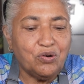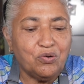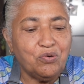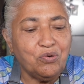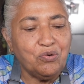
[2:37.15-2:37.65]

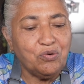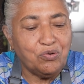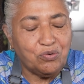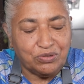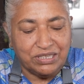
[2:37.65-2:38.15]

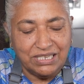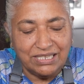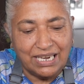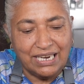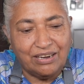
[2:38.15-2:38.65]
Oh, these
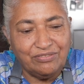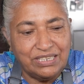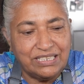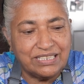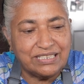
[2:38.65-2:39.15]
are
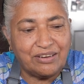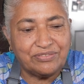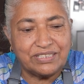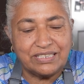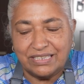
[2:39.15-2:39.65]
lovely
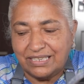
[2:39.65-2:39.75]
stuffs.